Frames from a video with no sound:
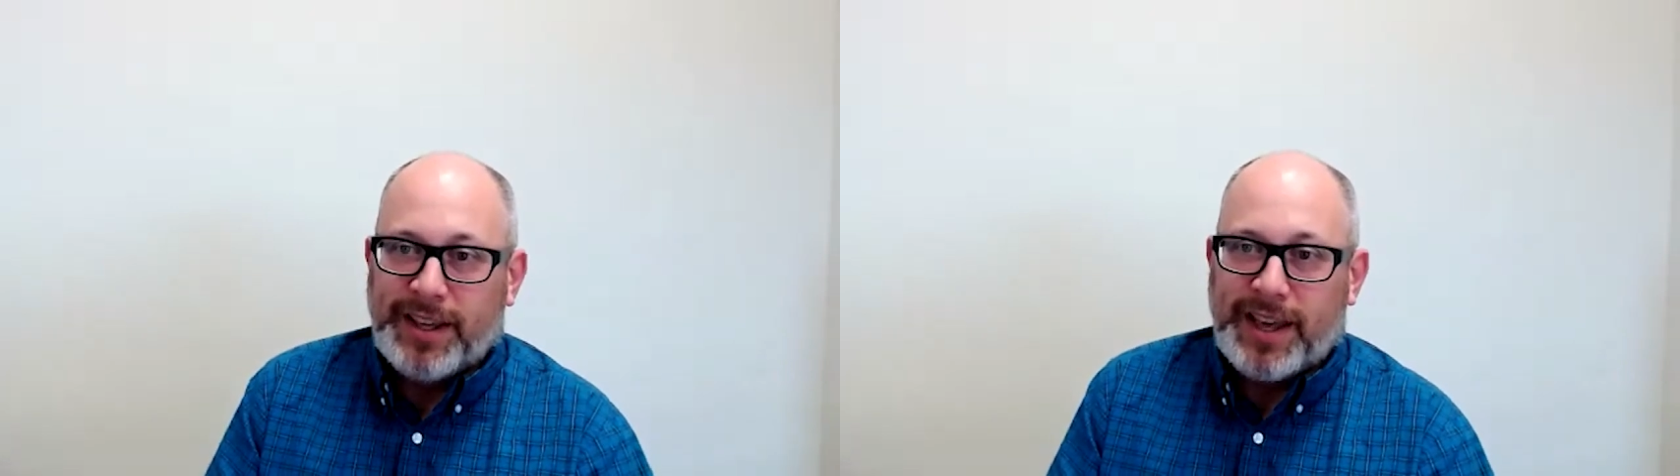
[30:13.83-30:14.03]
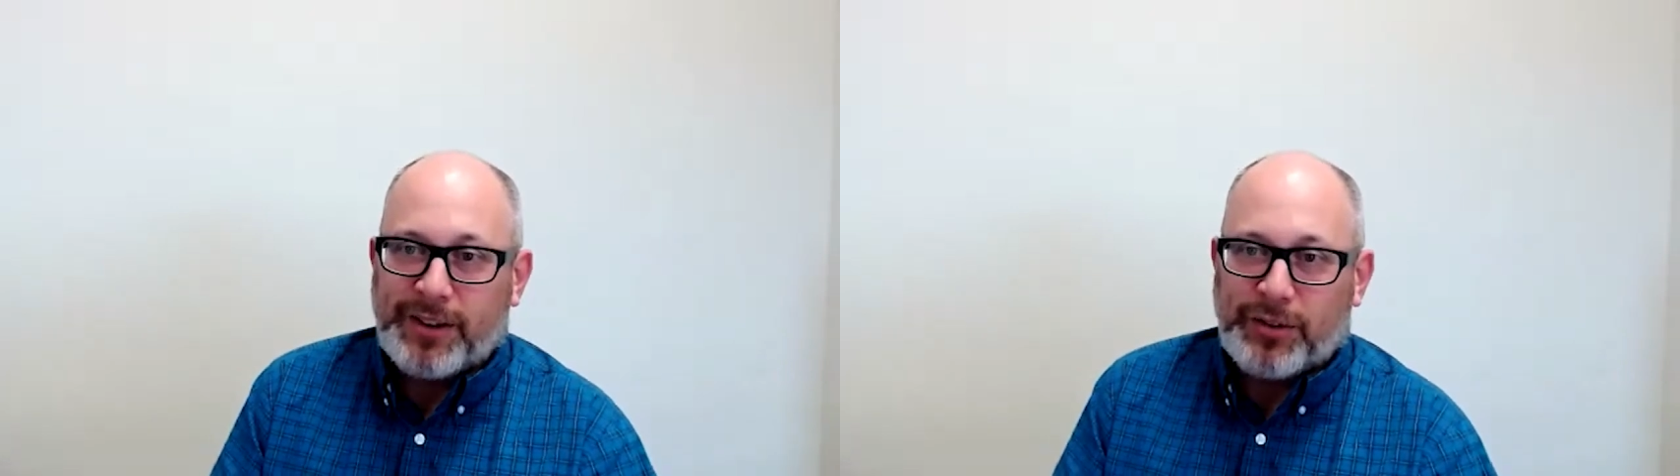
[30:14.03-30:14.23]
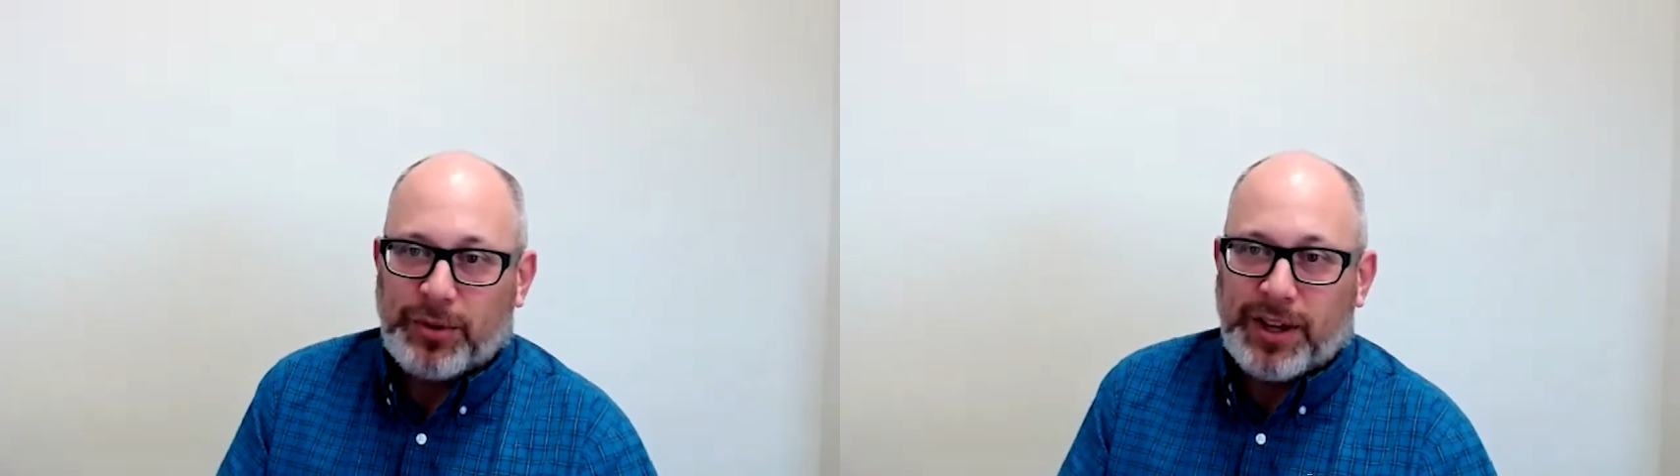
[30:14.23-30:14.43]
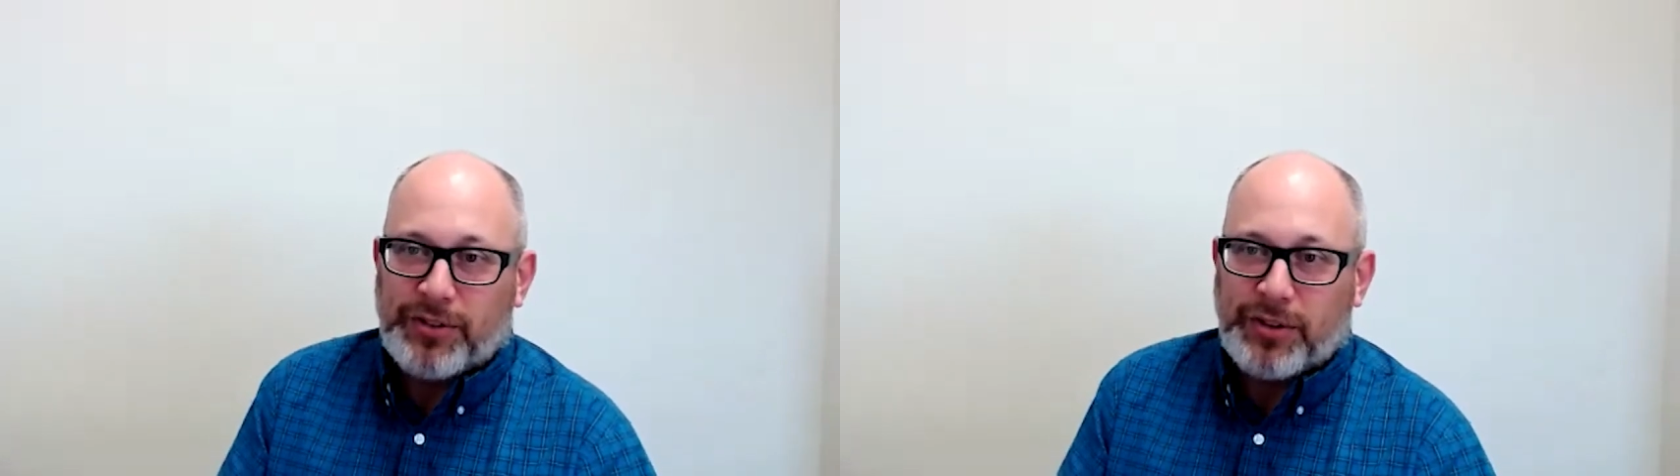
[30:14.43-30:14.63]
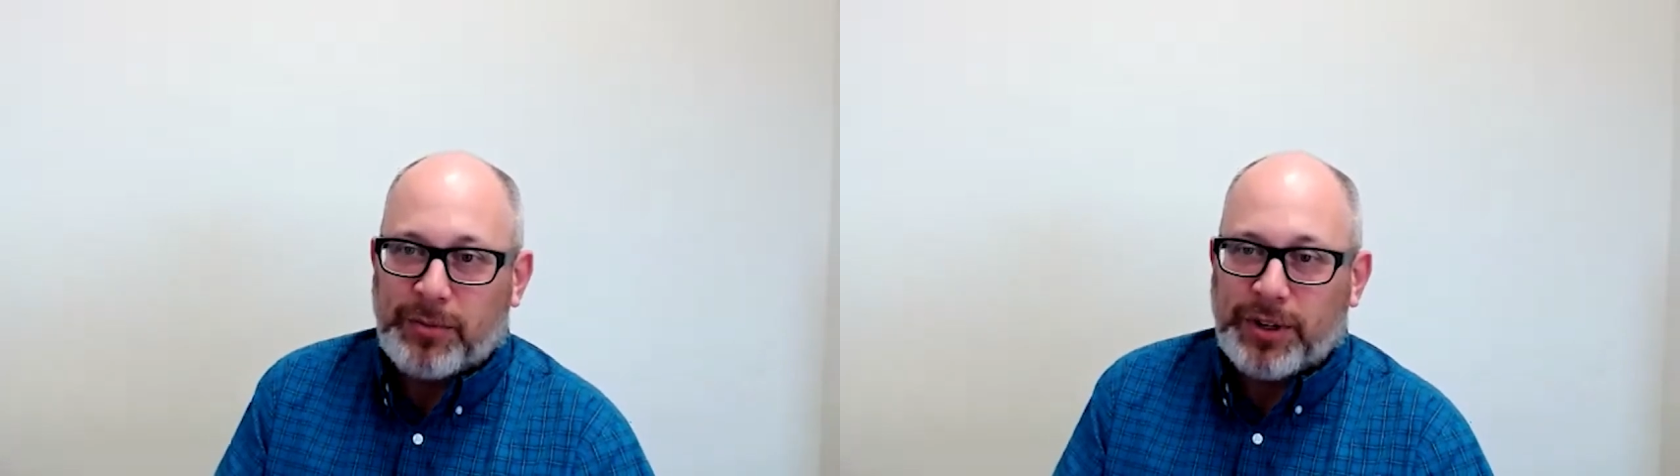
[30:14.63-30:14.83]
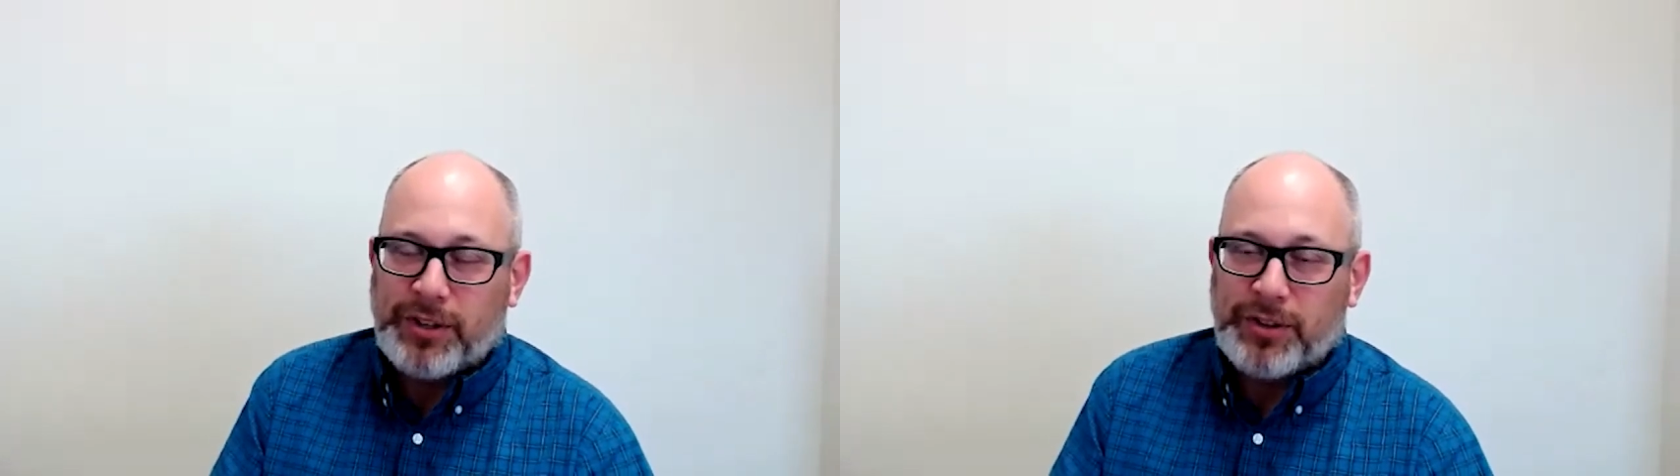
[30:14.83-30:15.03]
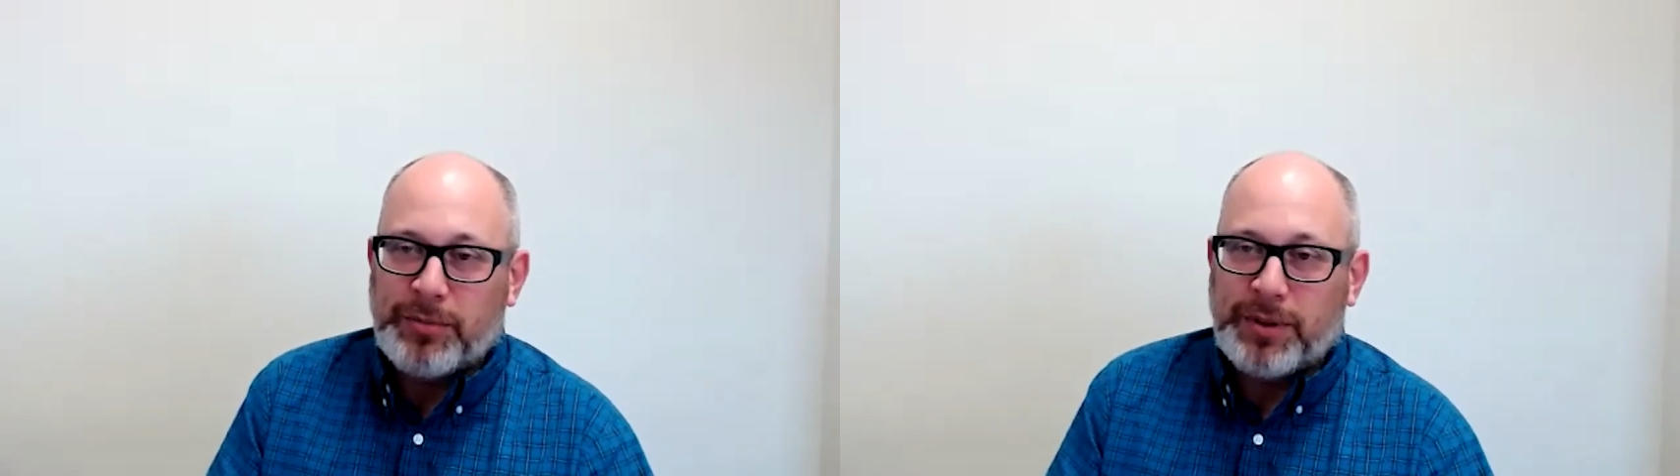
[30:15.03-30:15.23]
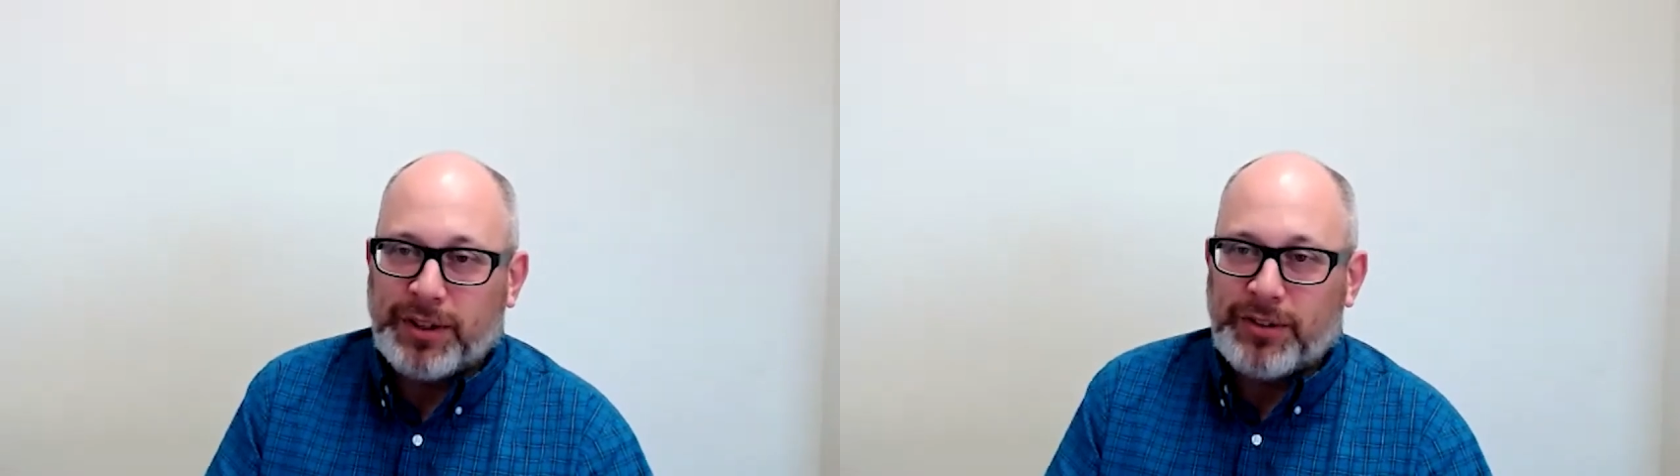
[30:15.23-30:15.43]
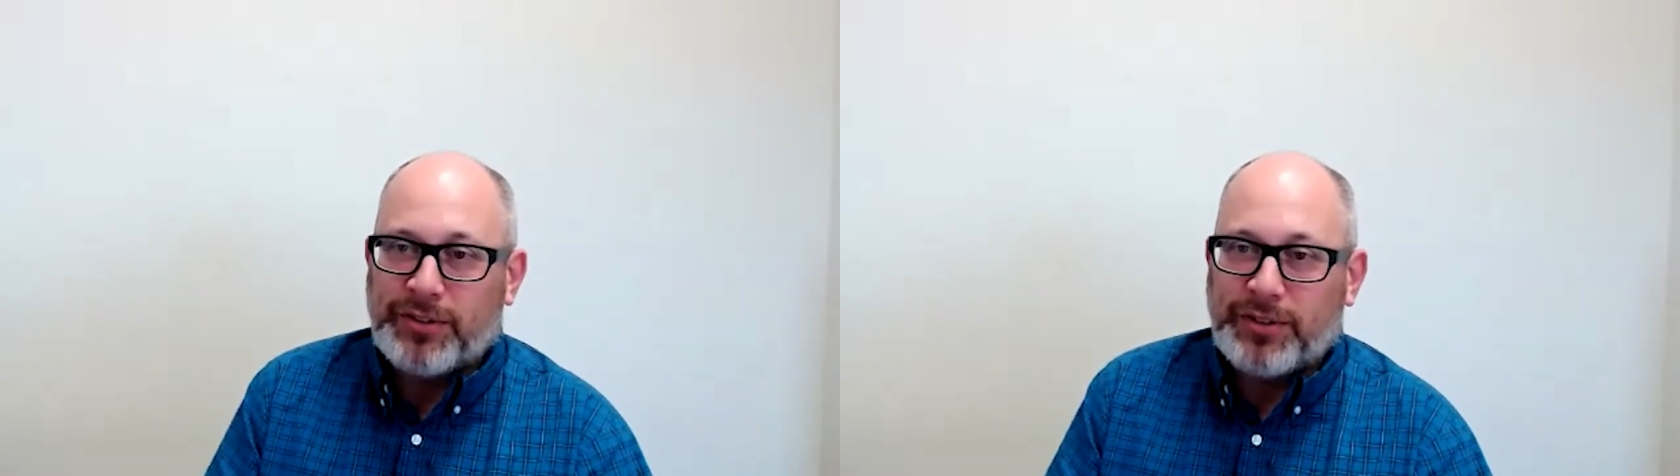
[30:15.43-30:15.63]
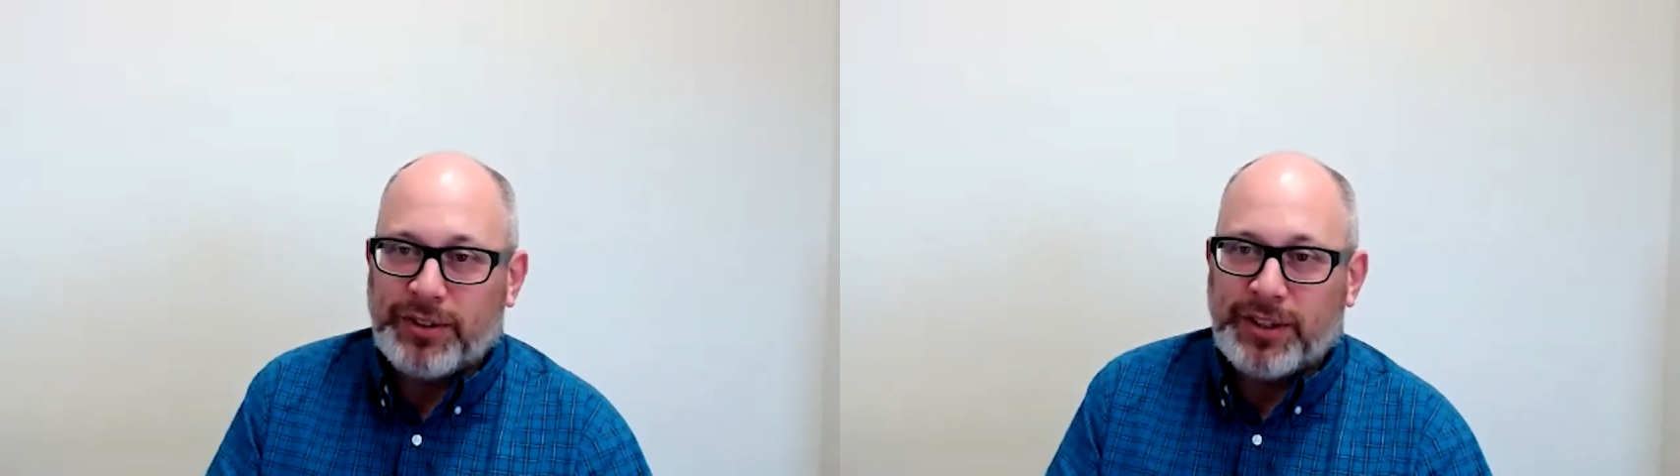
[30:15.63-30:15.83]
actual customer either,
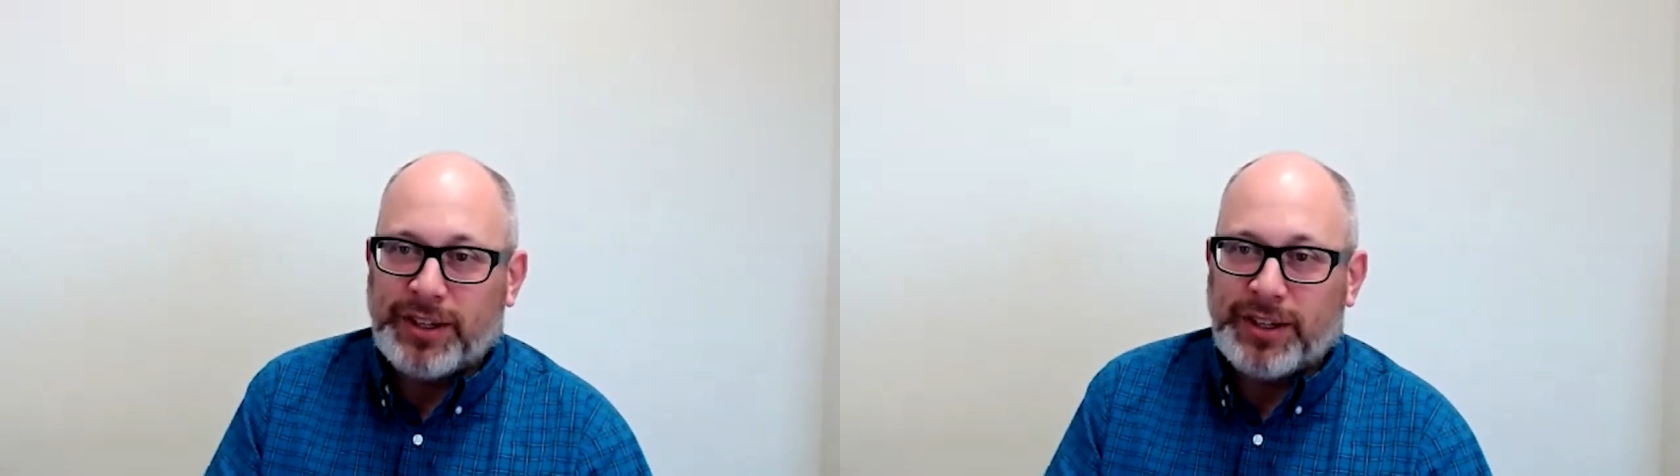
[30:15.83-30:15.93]
because